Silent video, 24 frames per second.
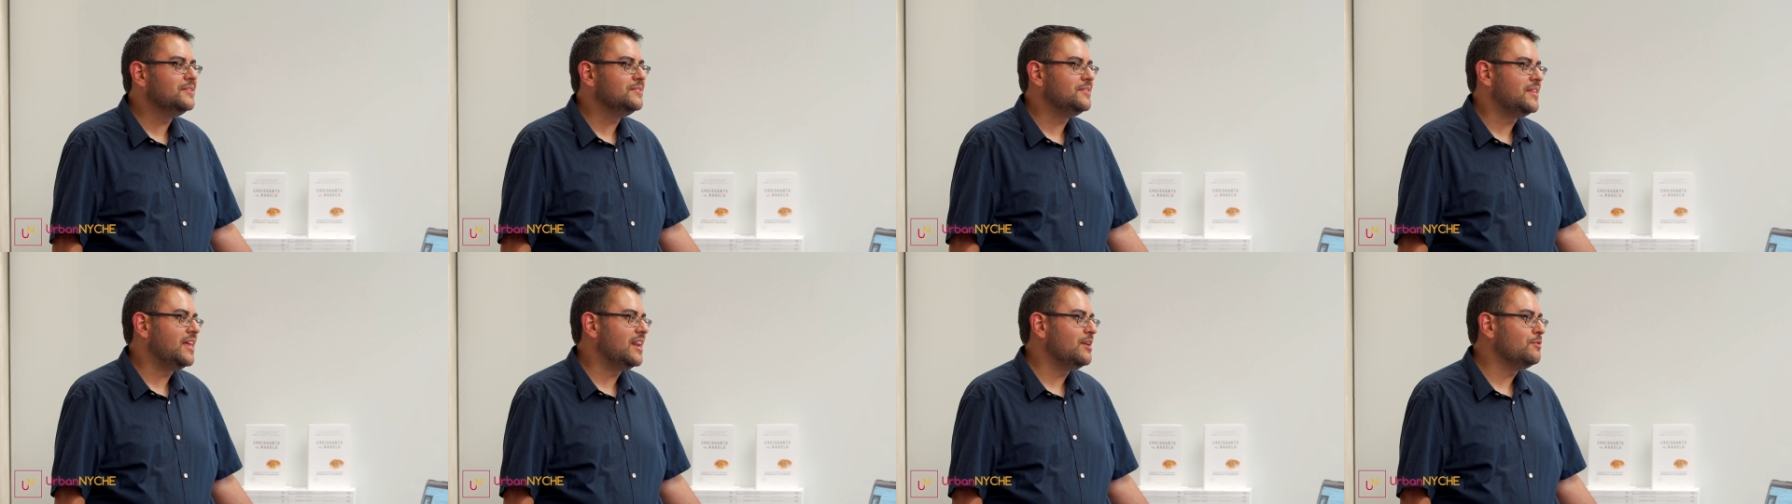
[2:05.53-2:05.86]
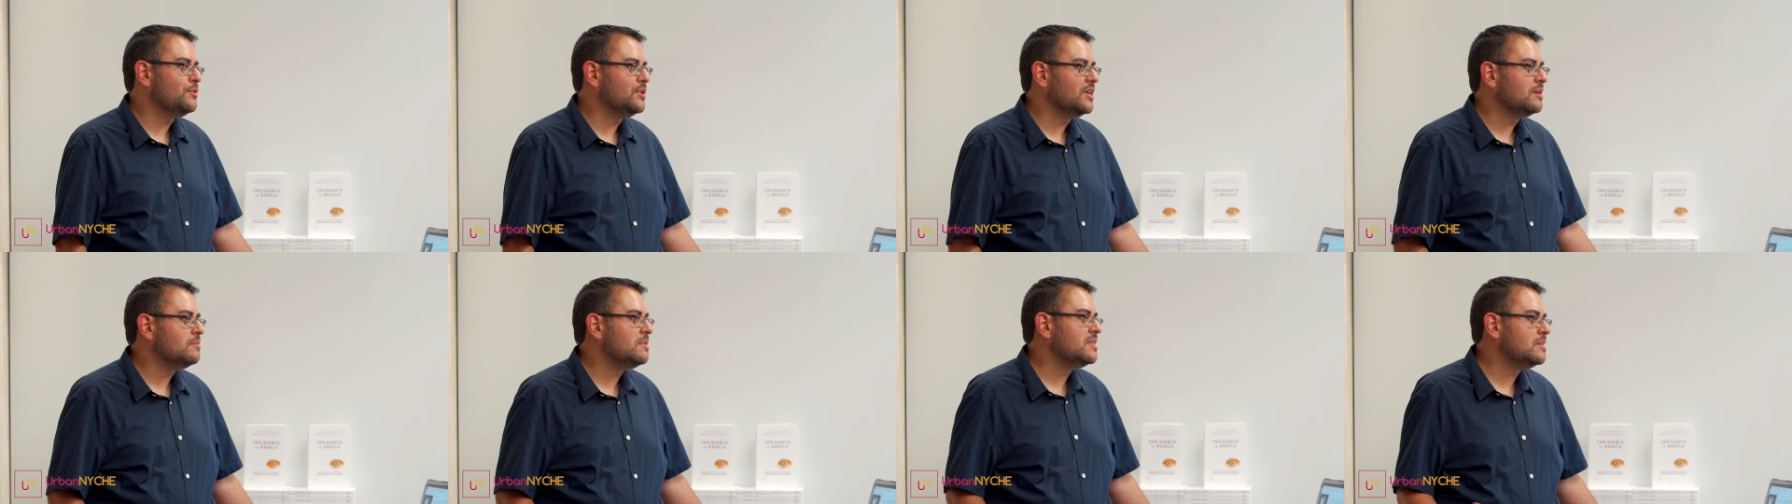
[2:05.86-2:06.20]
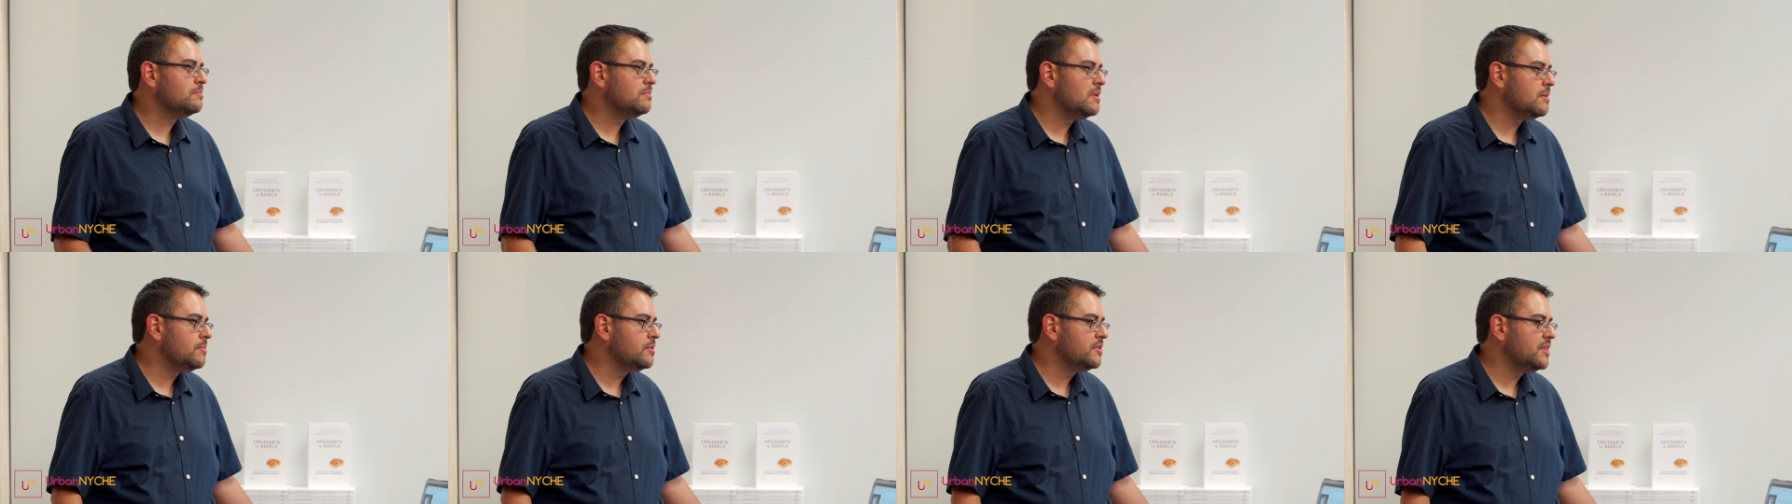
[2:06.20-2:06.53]
They didn't really meet
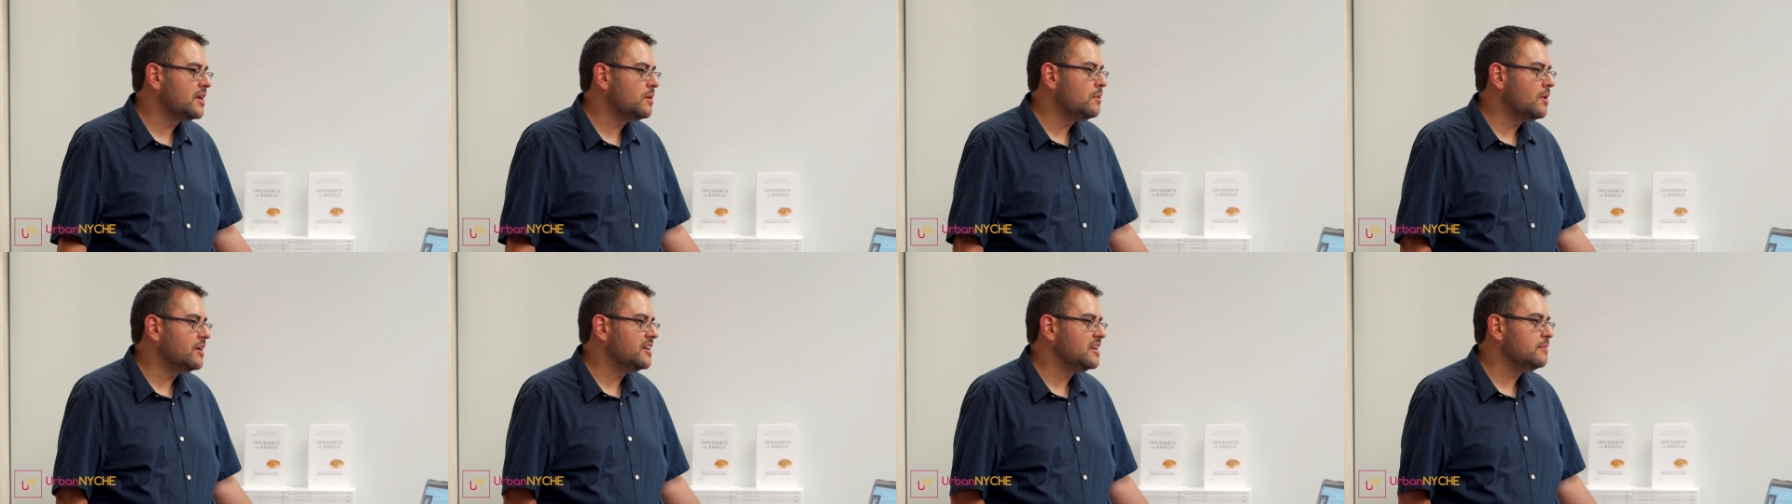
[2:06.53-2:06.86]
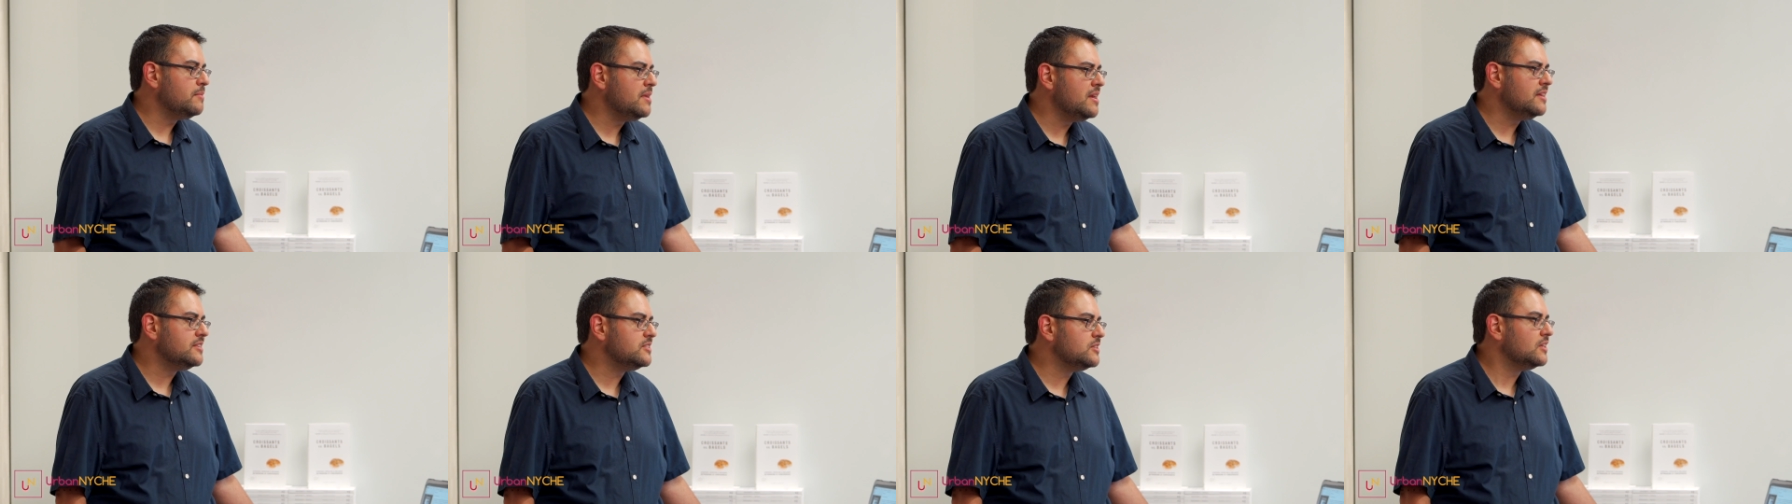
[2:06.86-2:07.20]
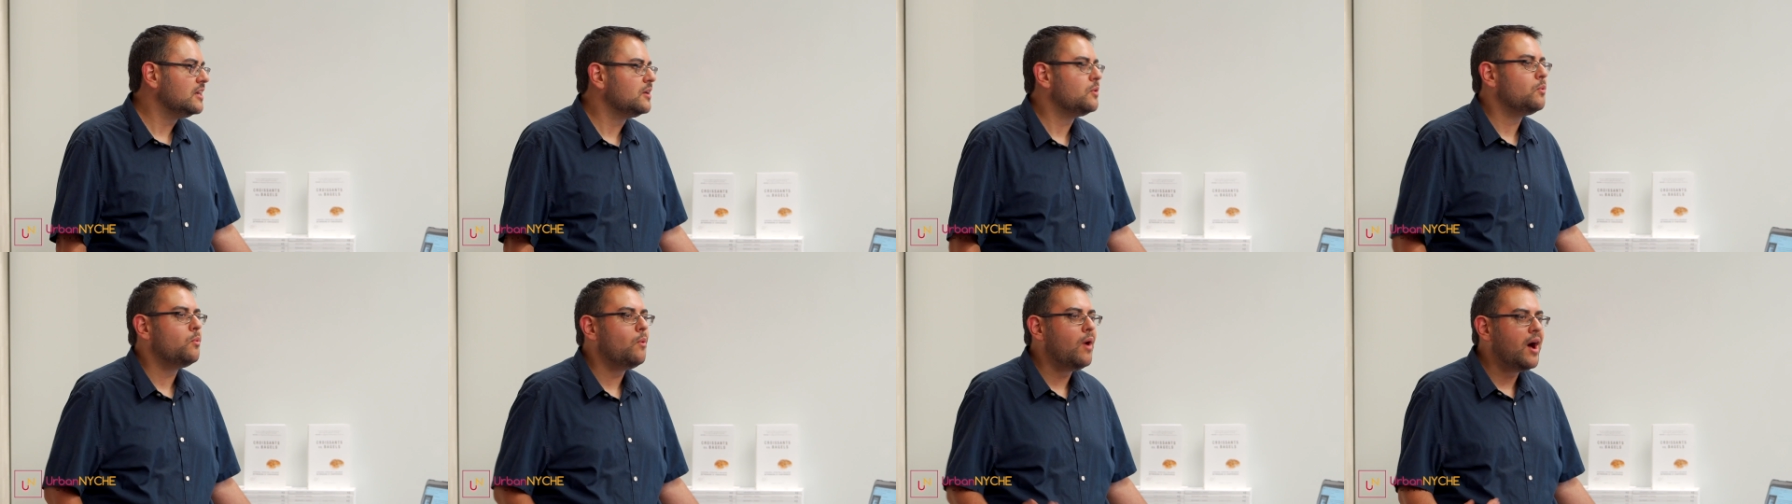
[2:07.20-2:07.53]
the people they wanted to meet. So,
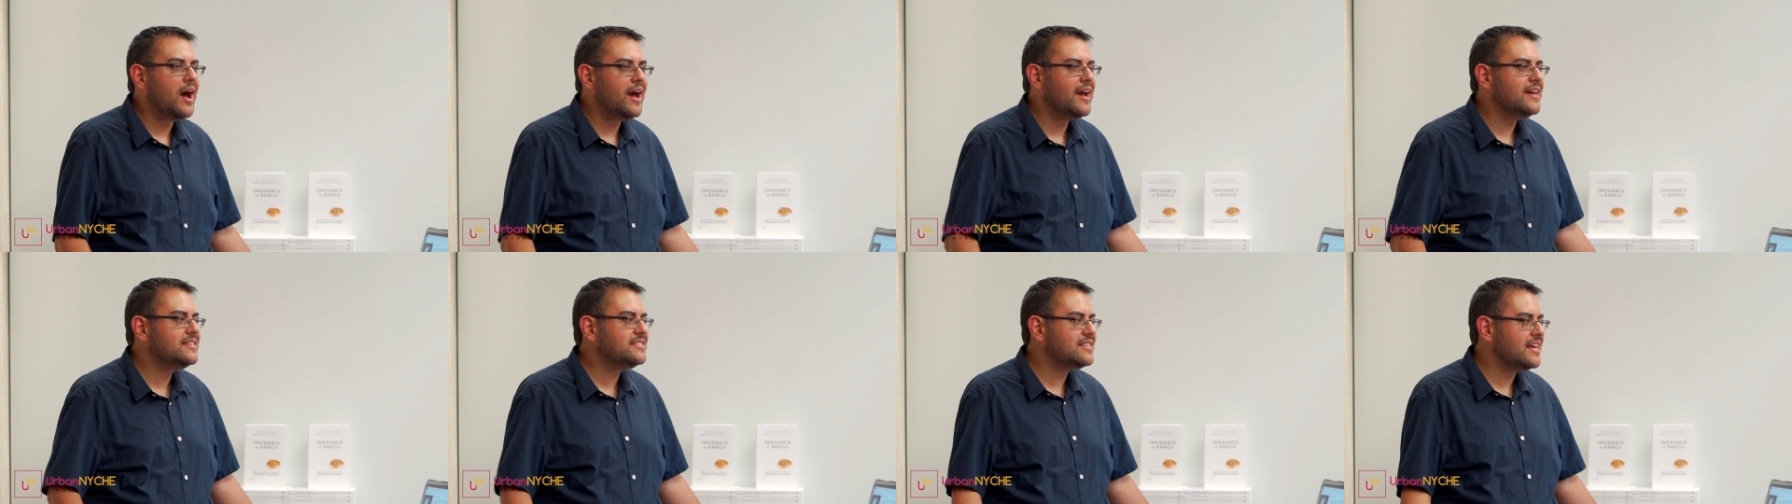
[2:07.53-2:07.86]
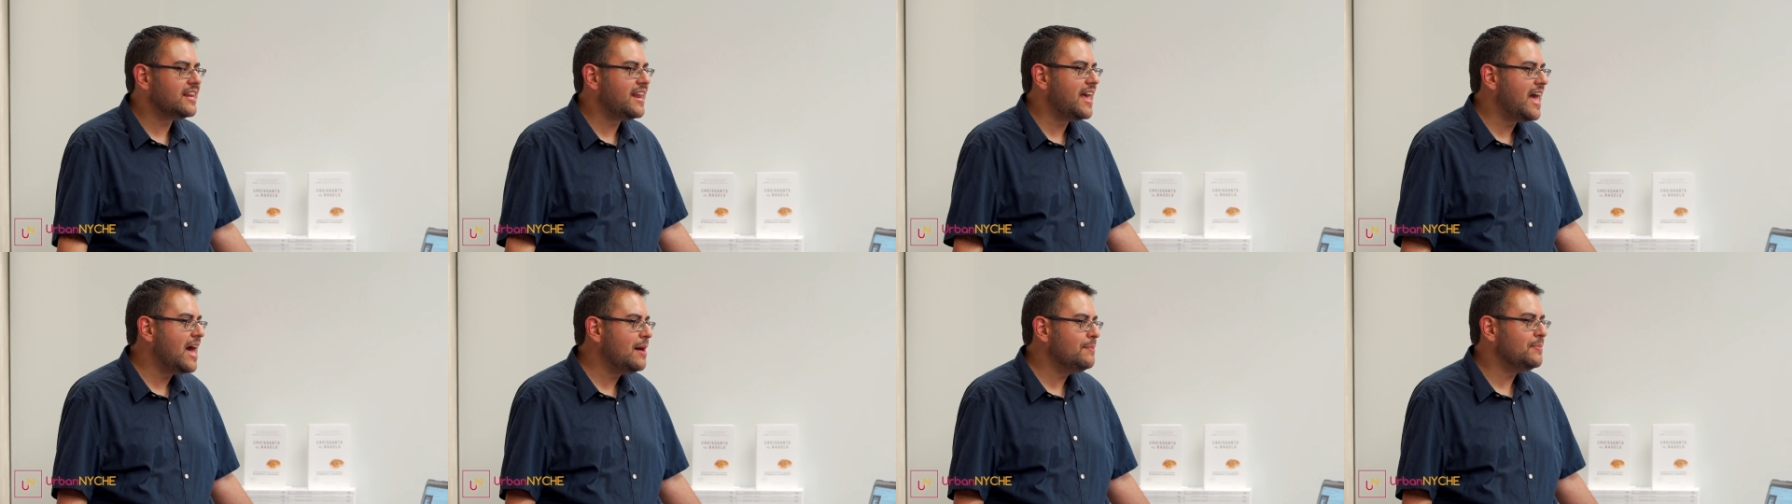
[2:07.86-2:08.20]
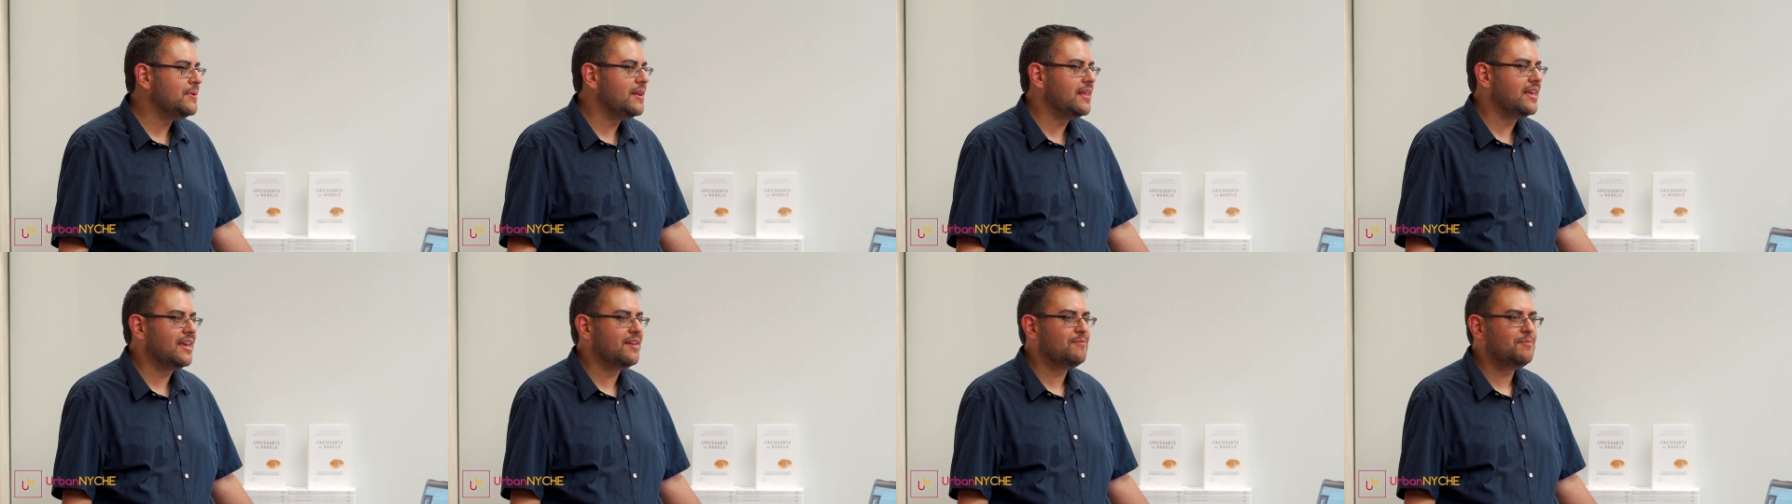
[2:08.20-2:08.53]
like, why is that
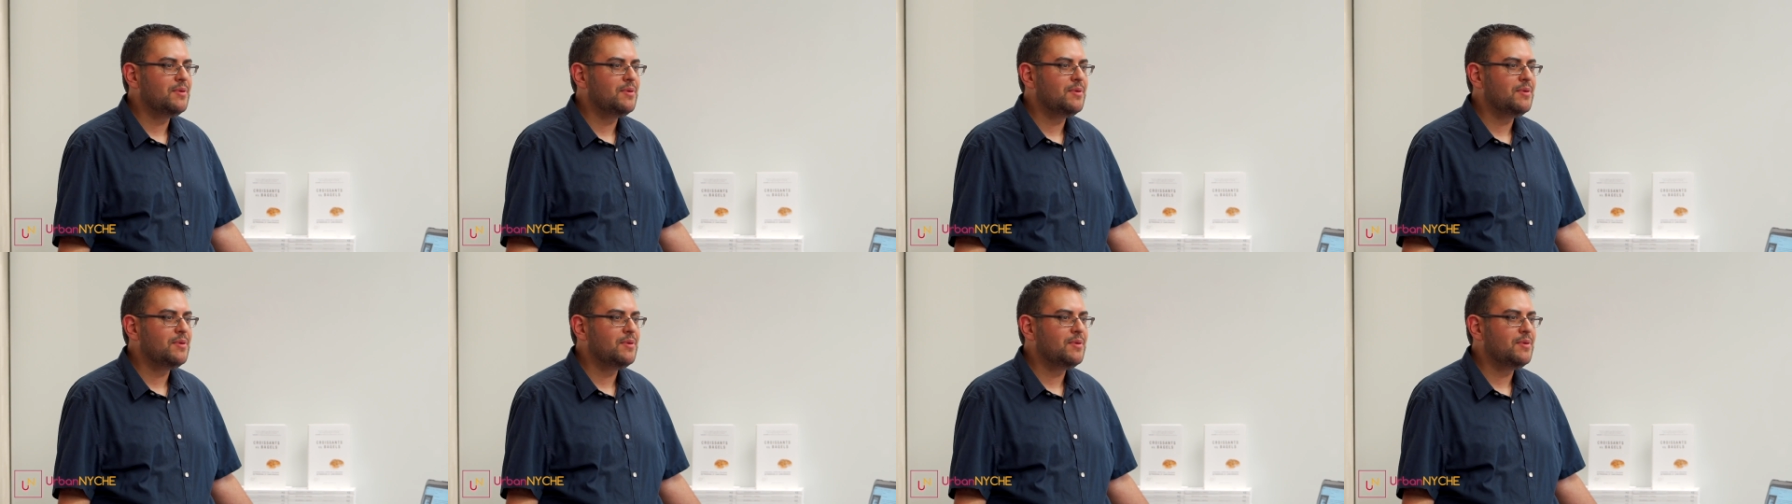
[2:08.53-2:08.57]
happening?